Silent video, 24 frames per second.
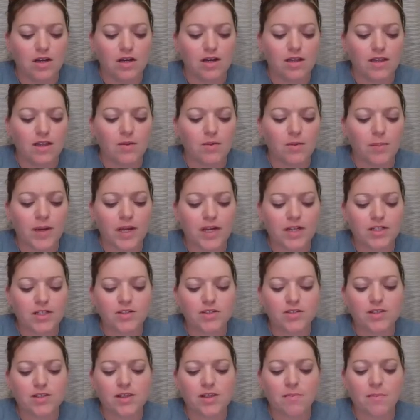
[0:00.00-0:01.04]
They were
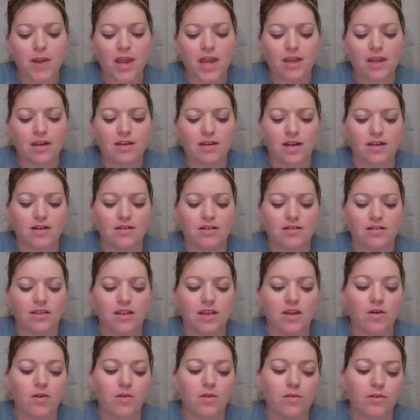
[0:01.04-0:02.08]
pictures of the panhandle in
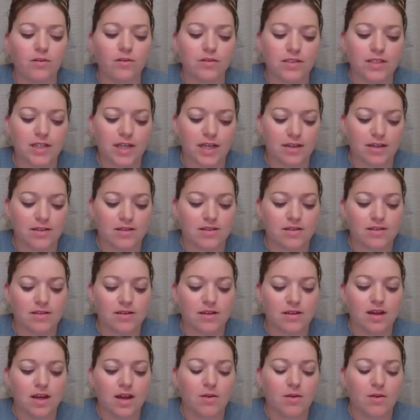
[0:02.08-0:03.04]
the old days,